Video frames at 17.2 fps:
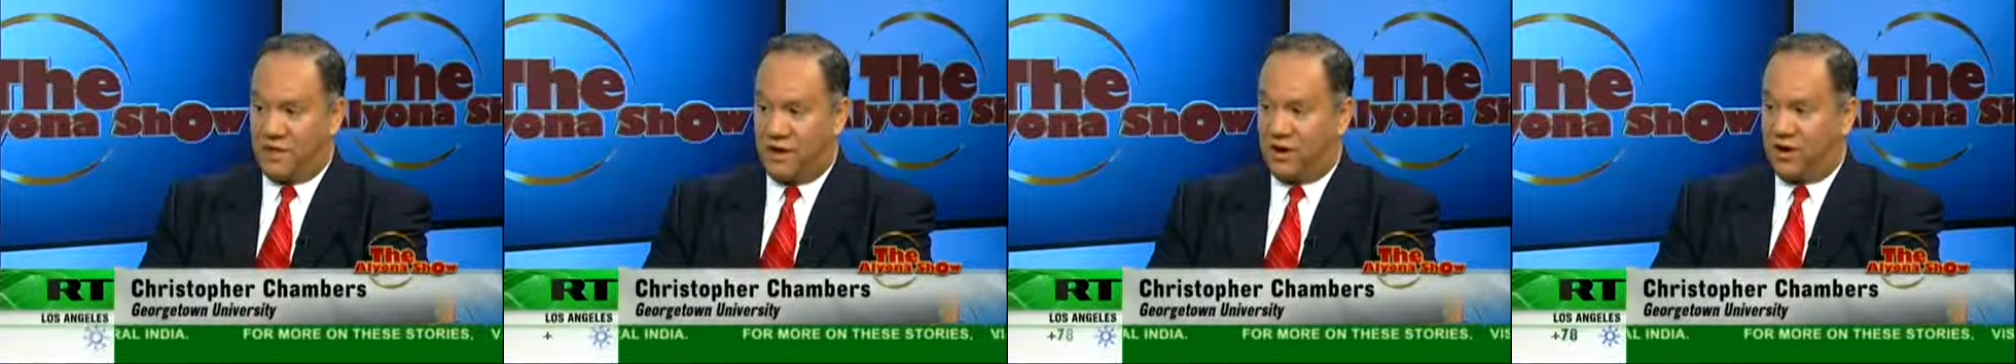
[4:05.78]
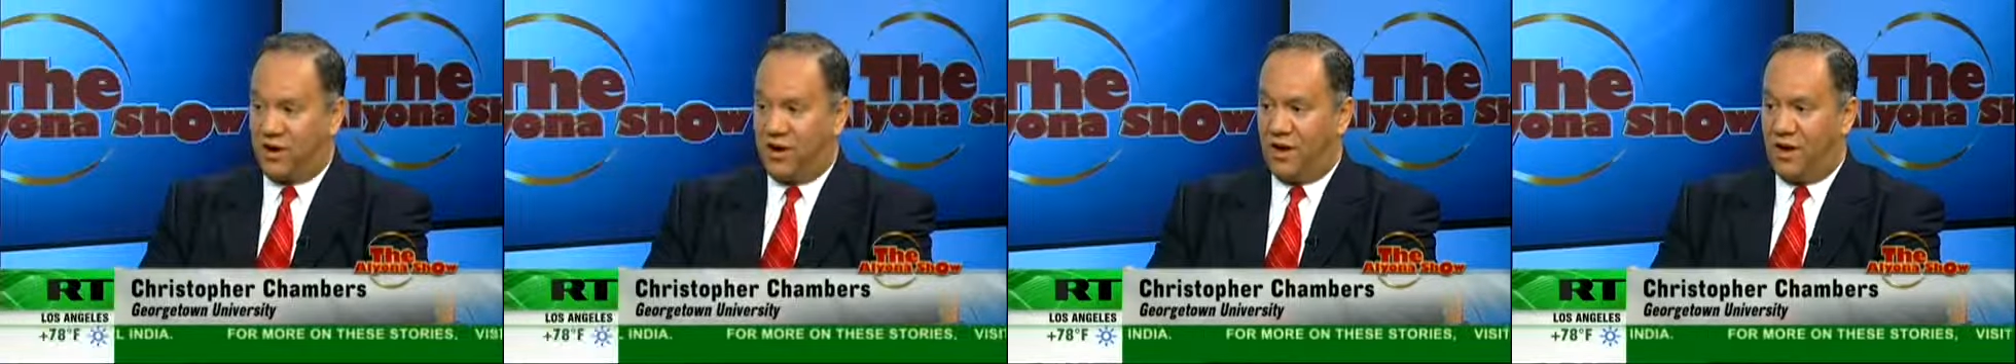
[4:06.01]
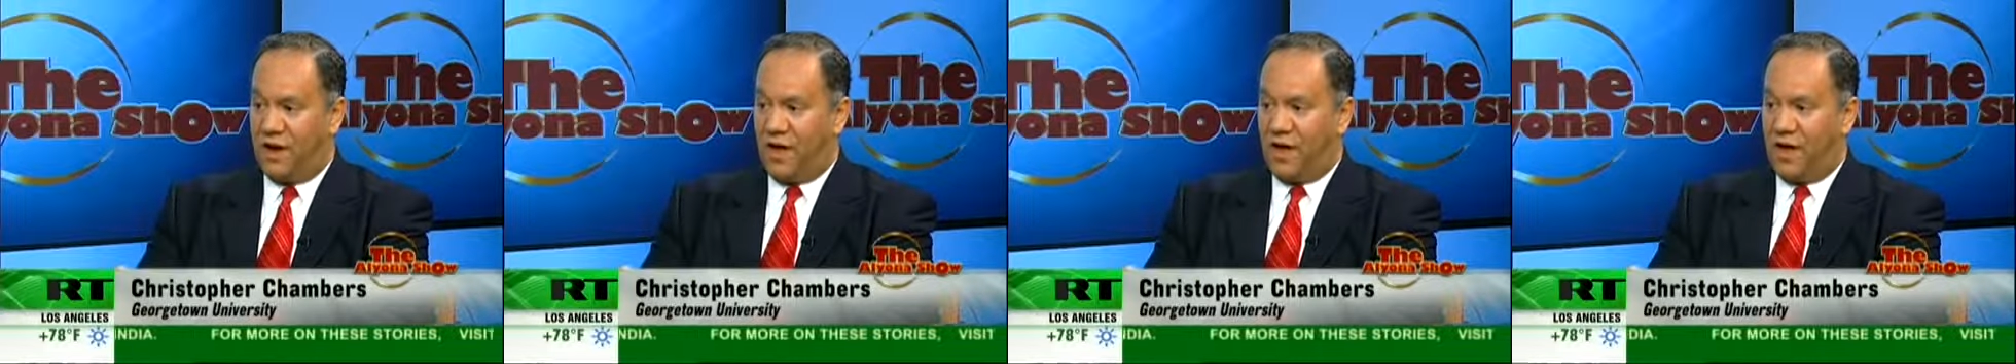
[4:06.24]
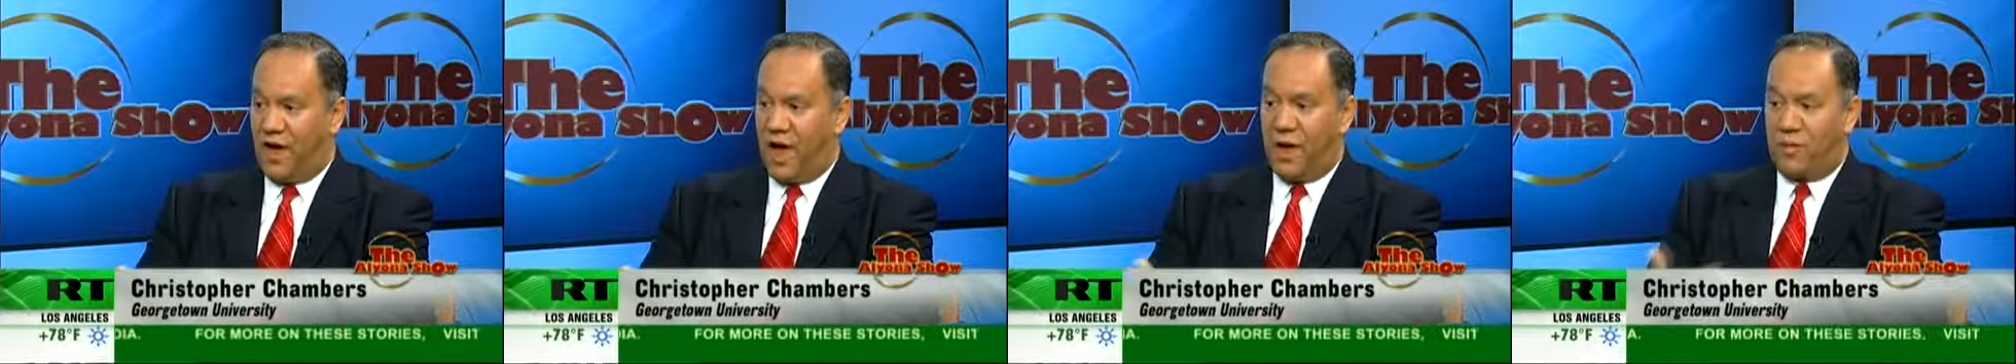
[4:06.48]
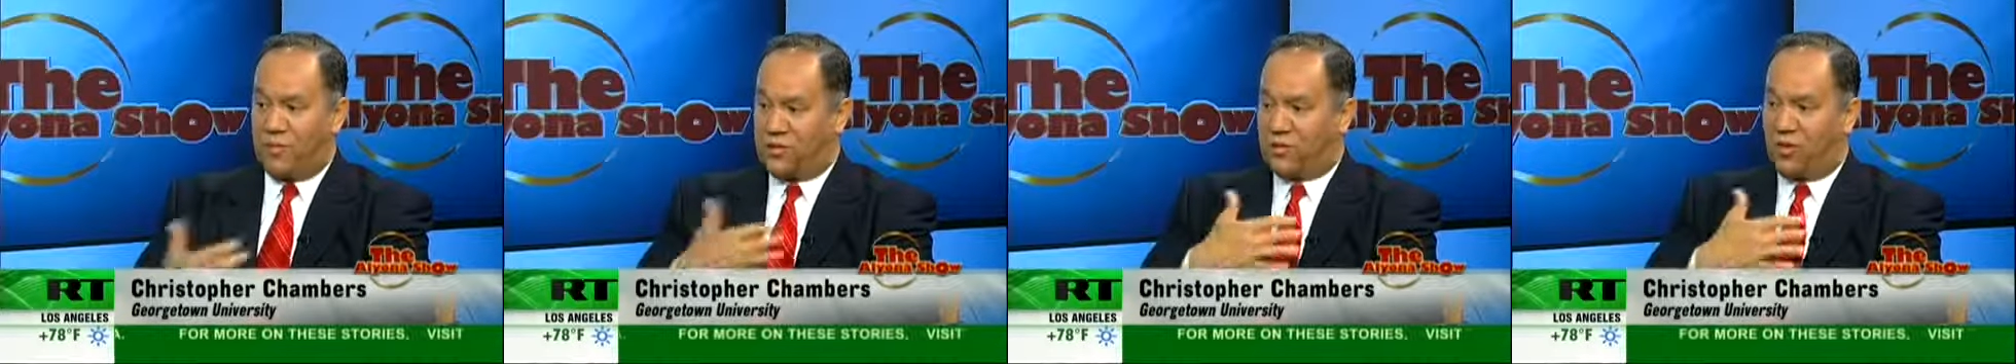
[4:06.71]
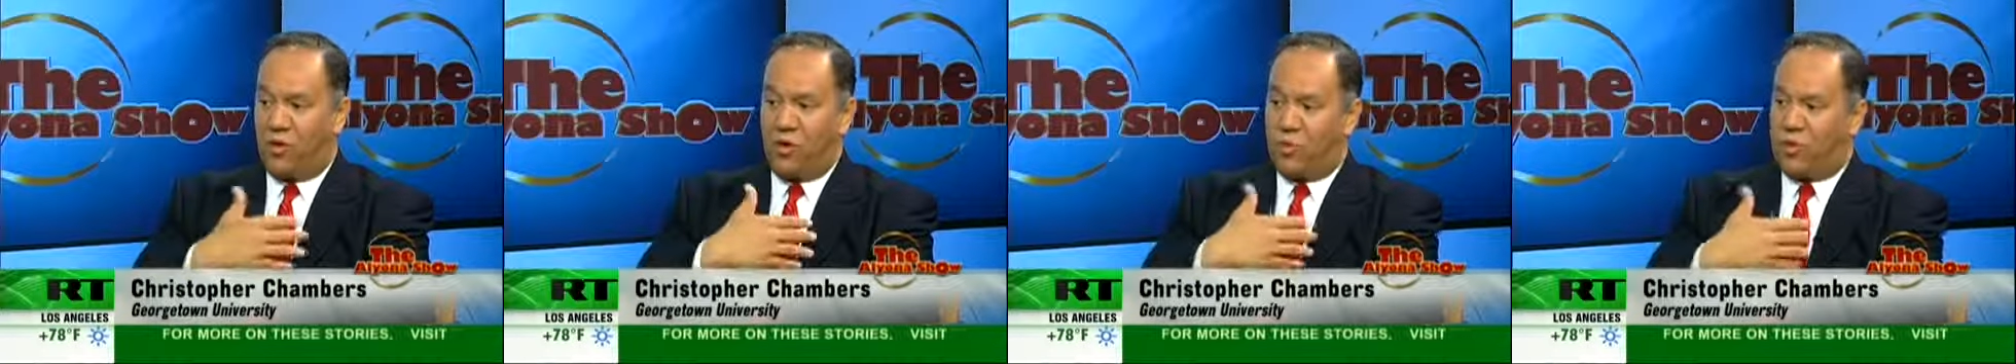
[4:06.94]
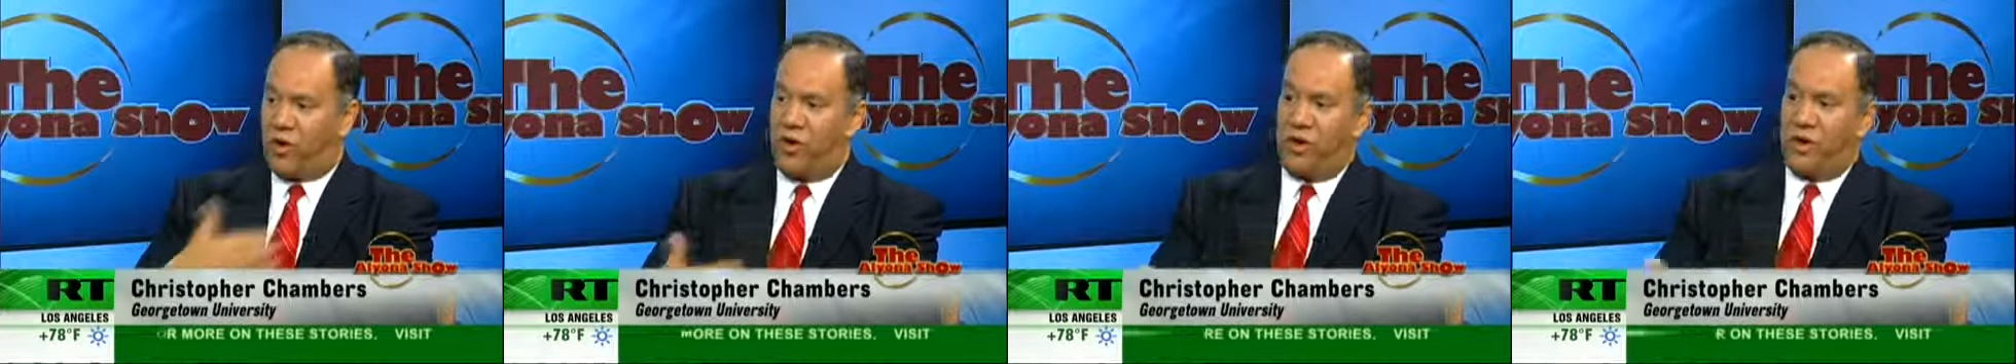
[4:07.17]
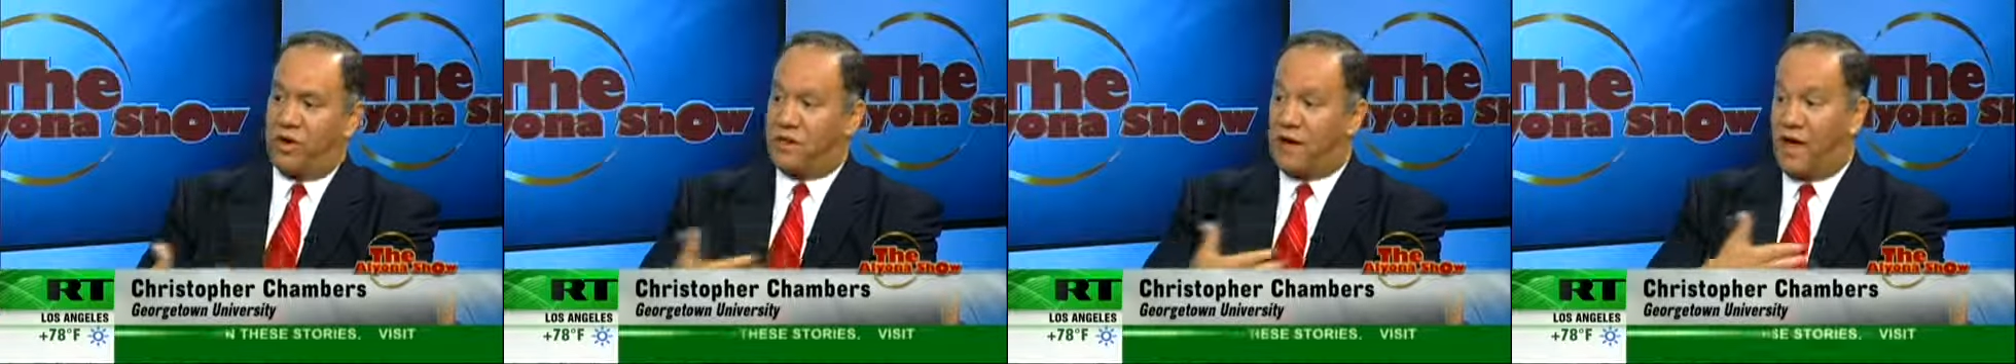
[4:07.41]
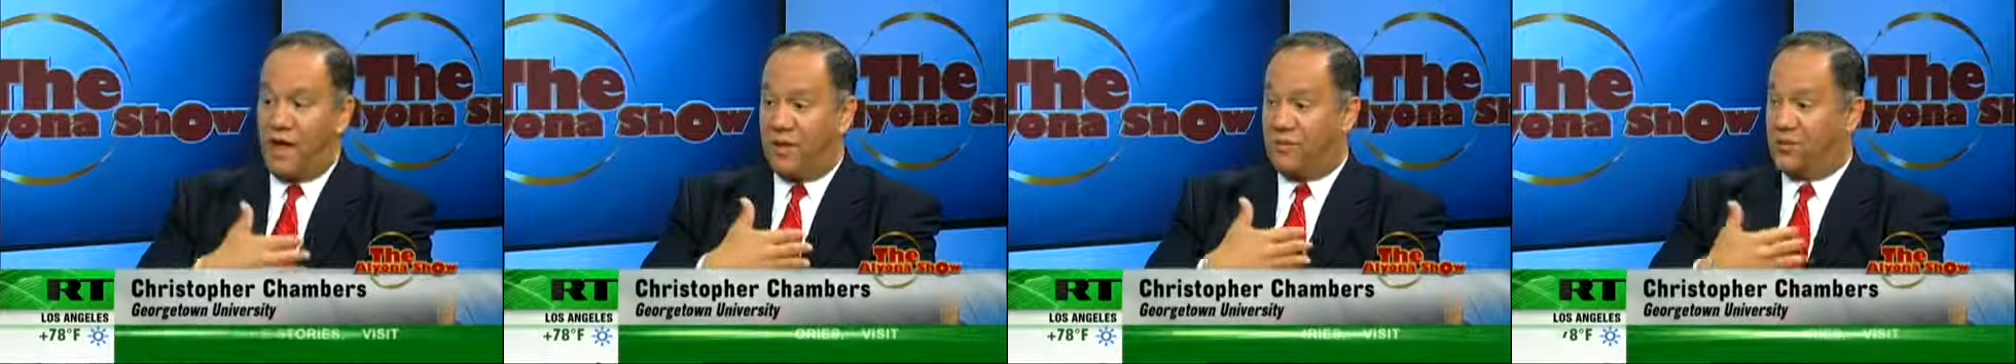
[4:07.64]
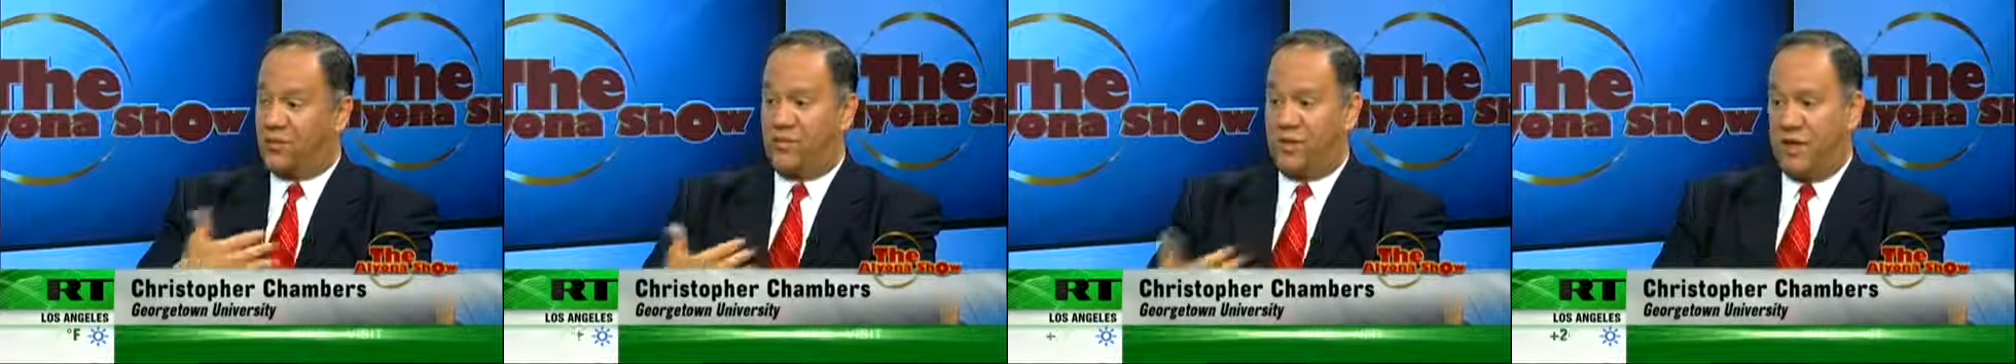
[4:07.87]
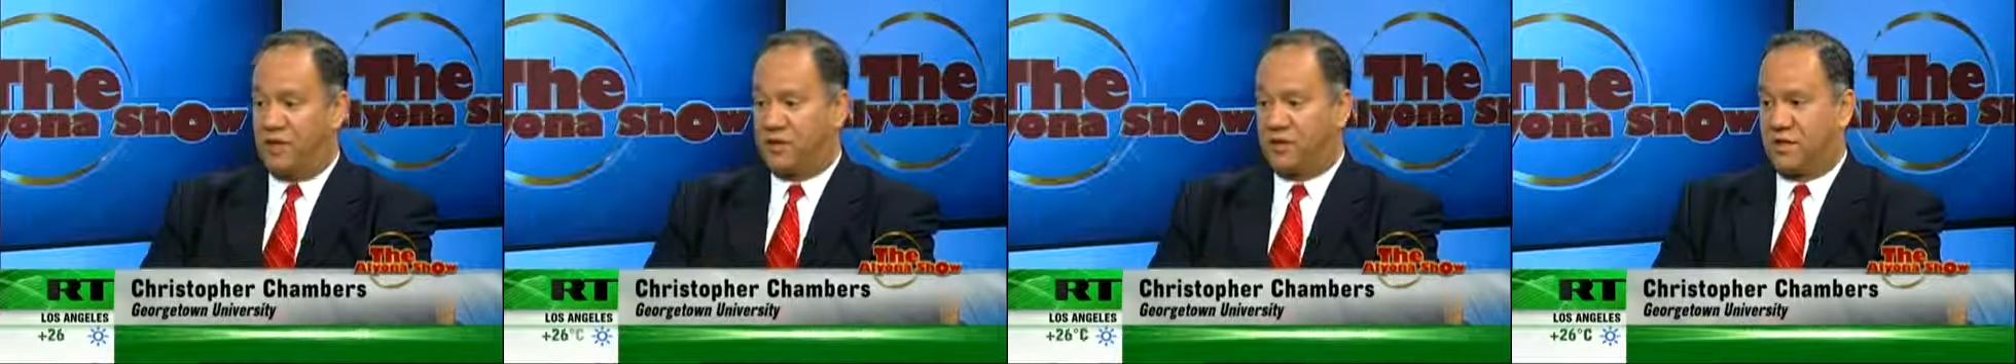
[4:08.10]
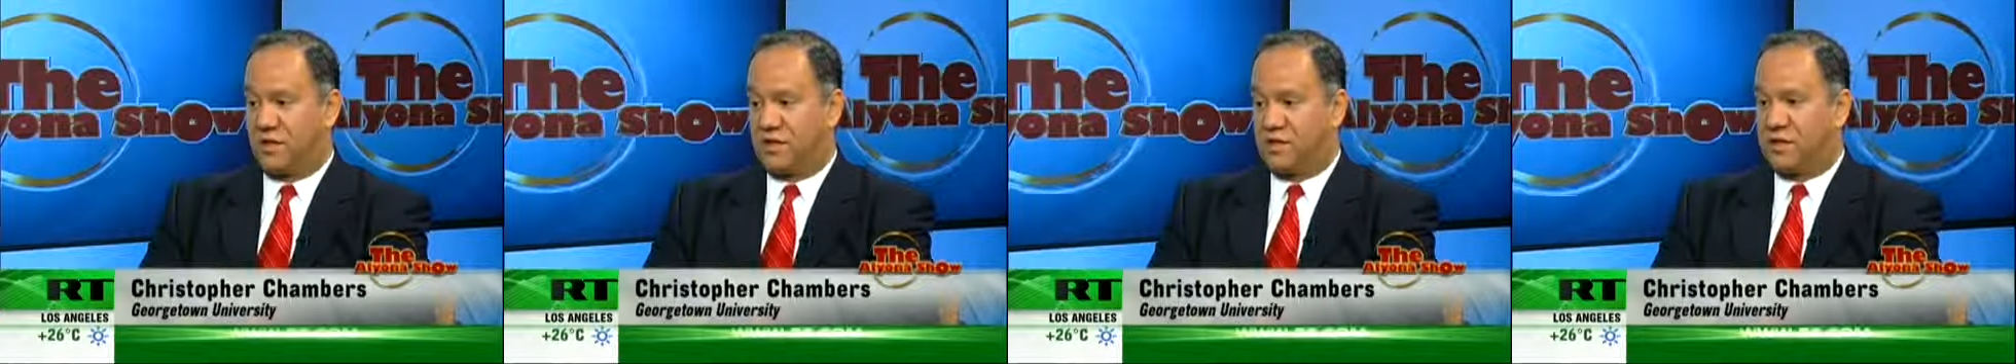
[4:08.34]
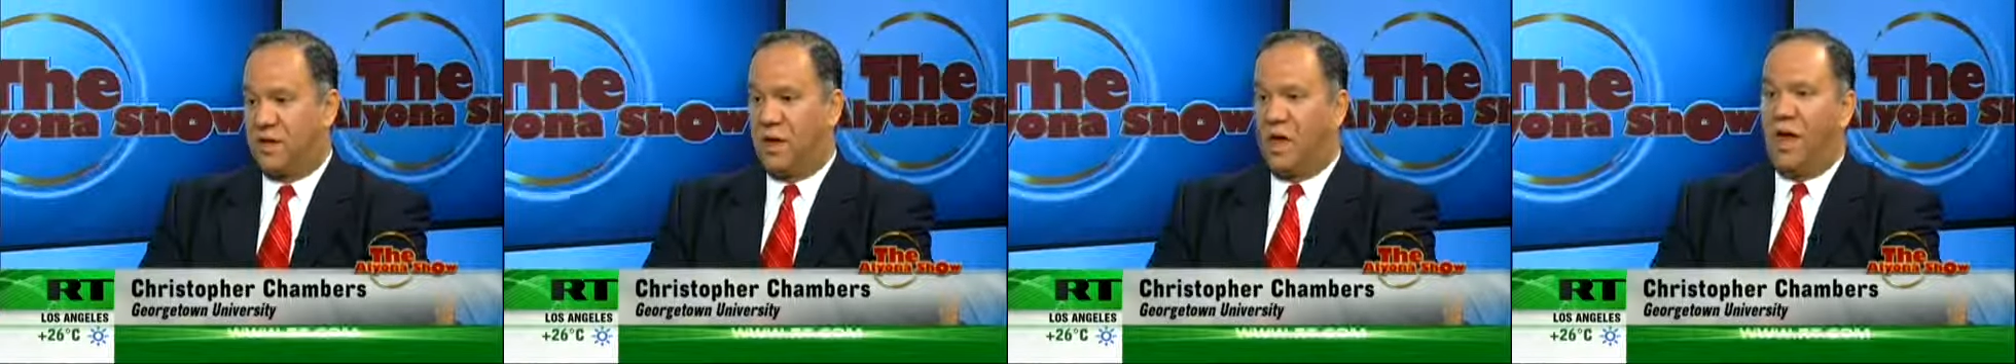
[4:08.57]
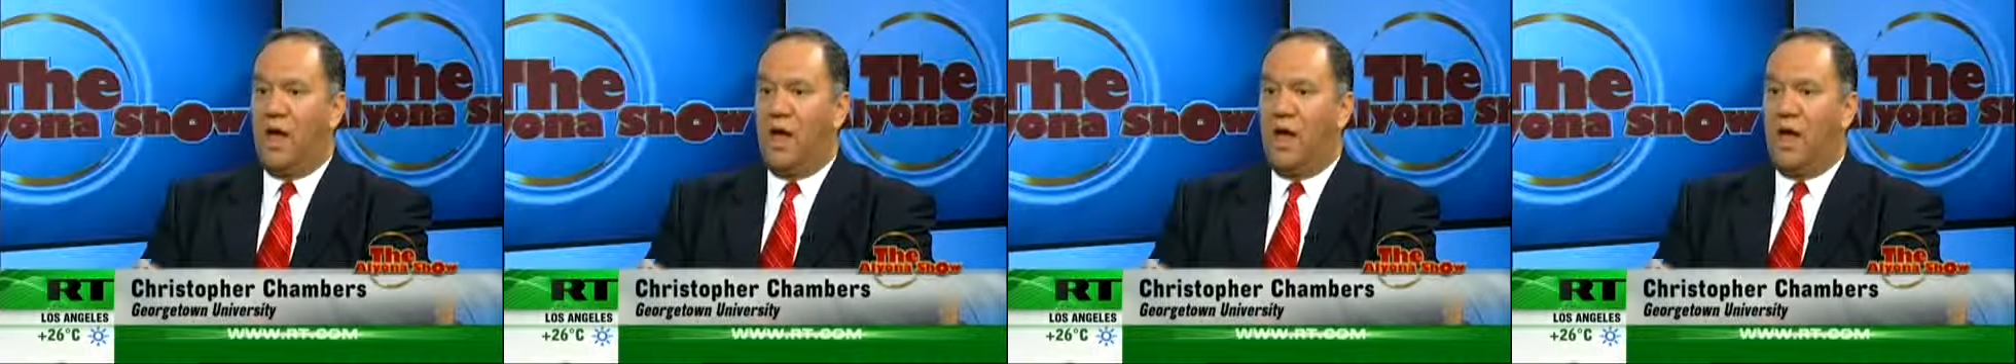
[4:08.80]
here. I am so appalled, I am speechless.